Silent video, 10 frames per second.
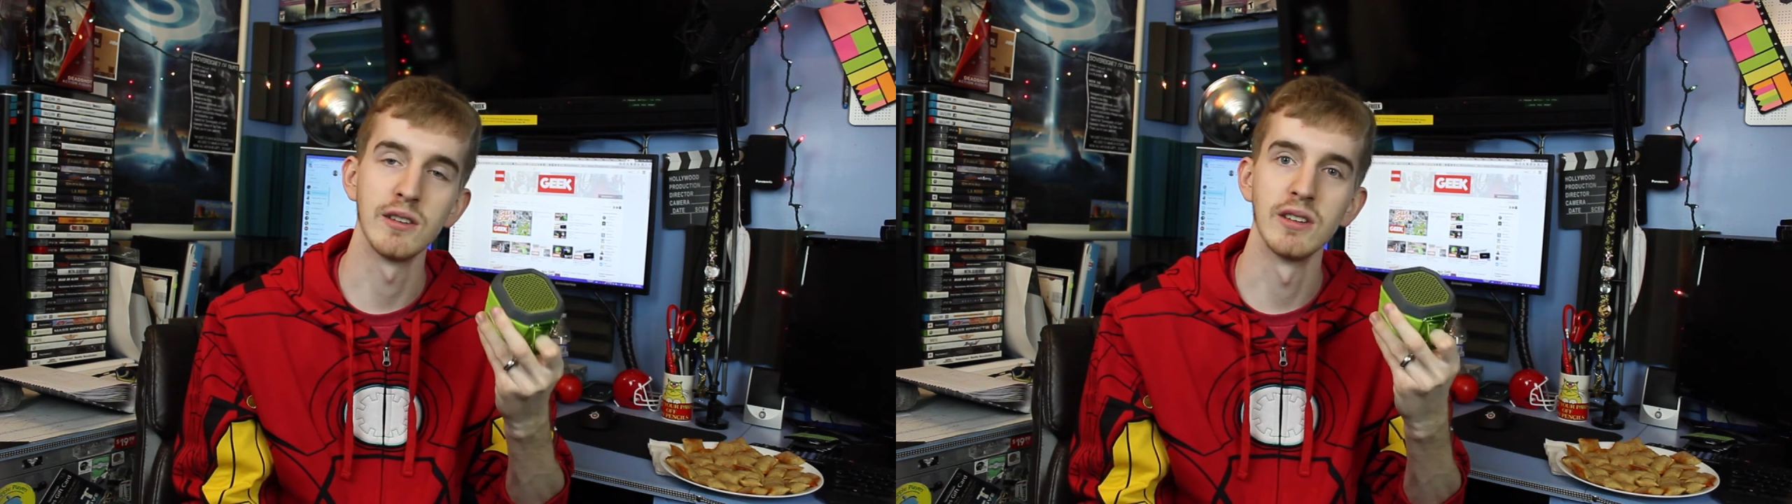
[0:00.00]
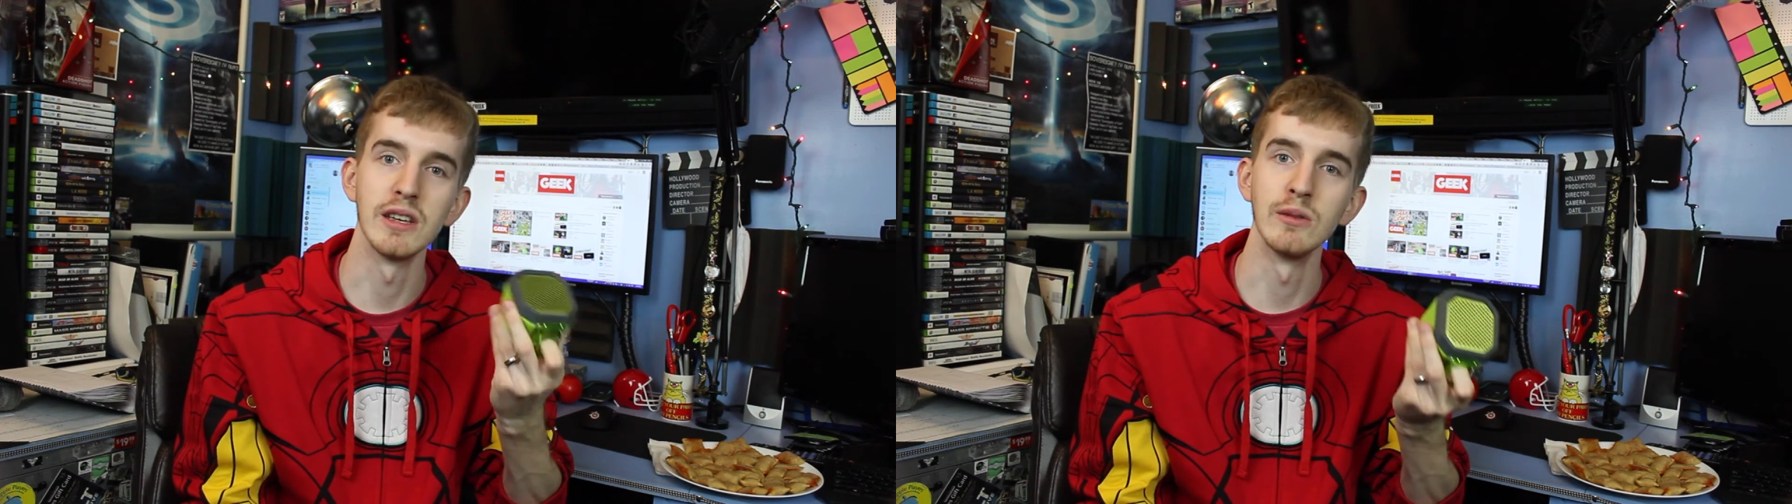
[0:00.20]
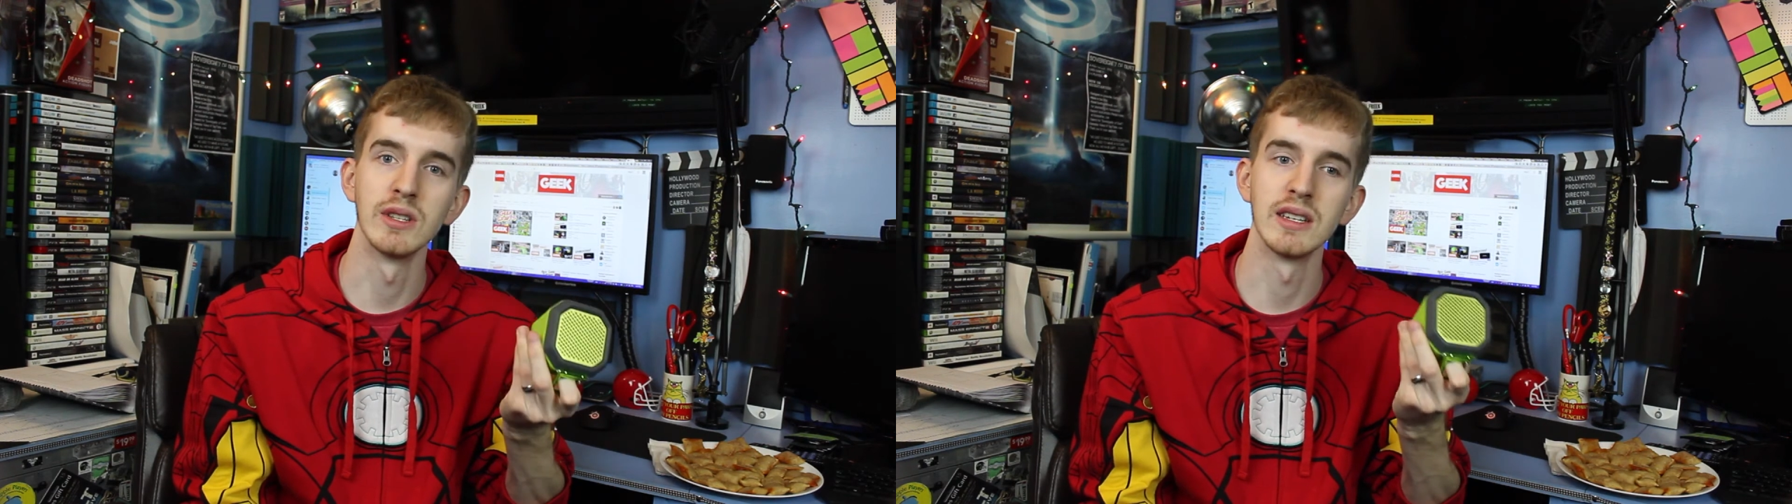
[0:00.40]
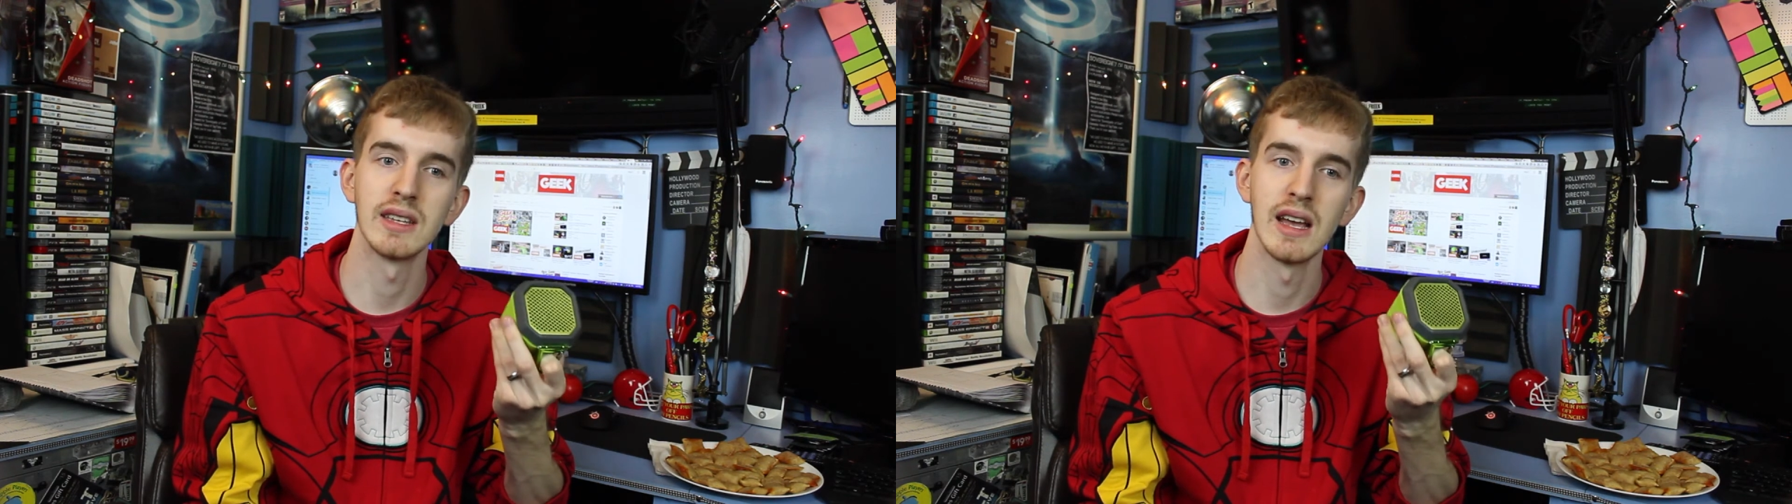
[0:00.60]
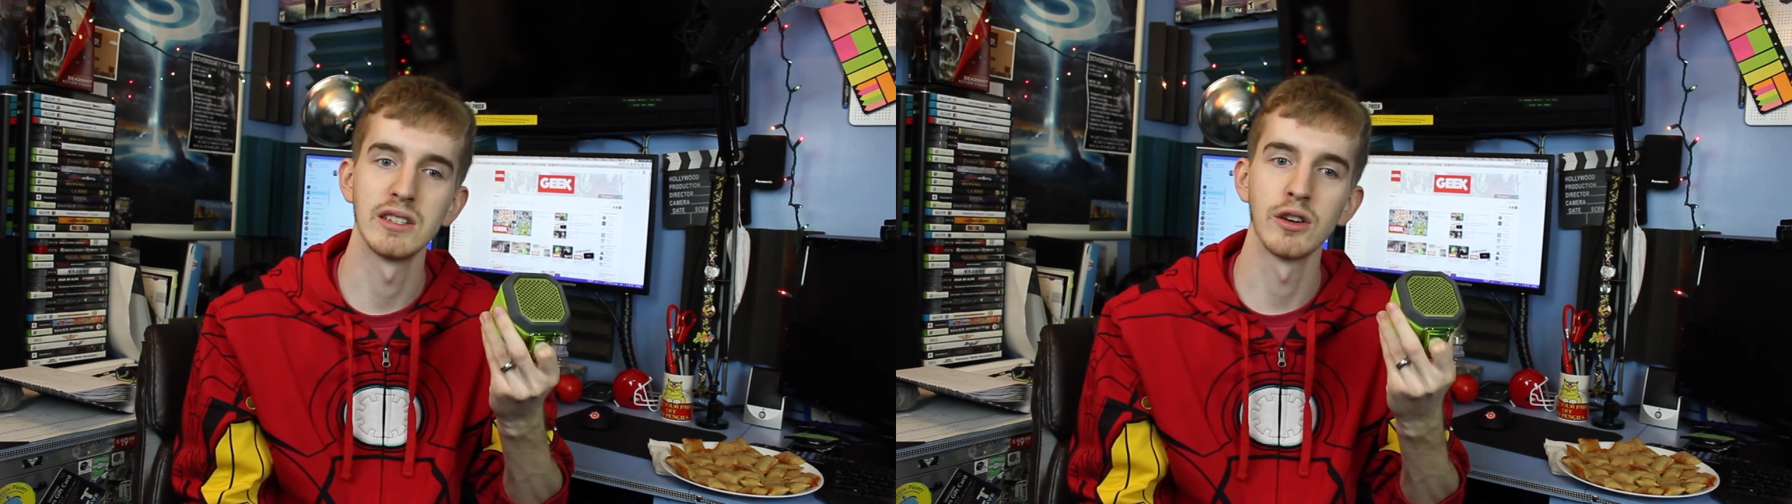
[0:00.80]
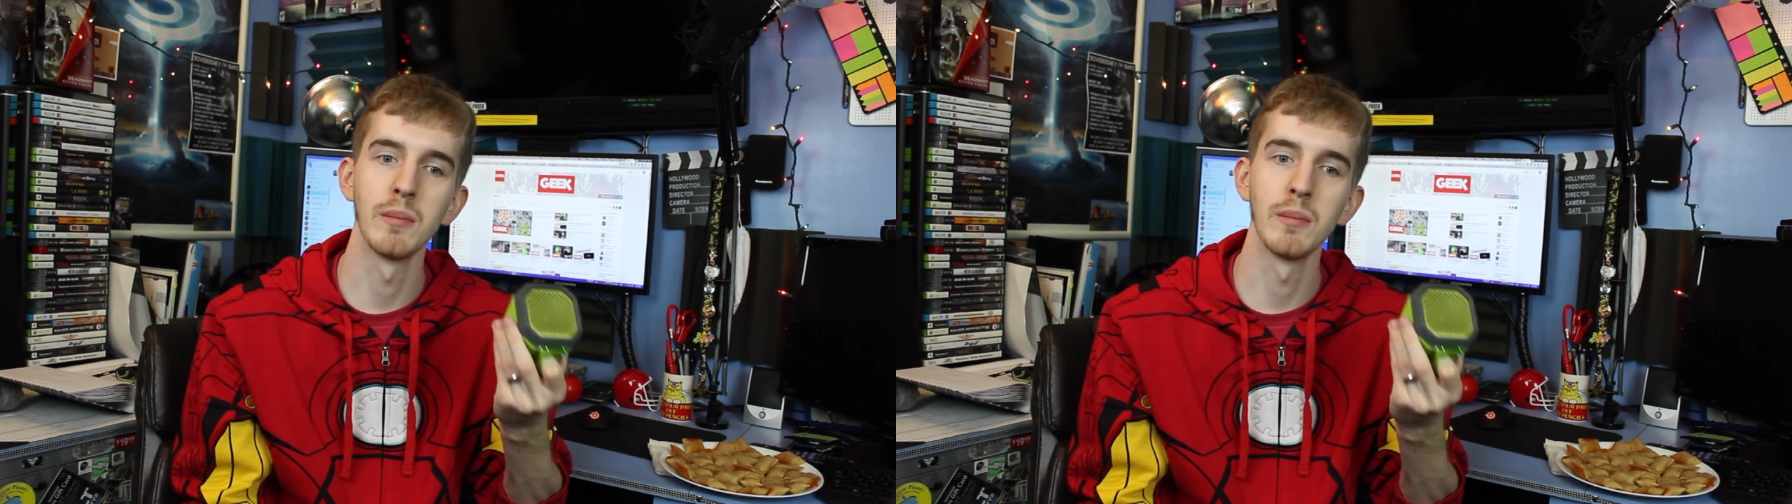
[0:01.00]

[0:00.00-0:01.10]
you to use this as your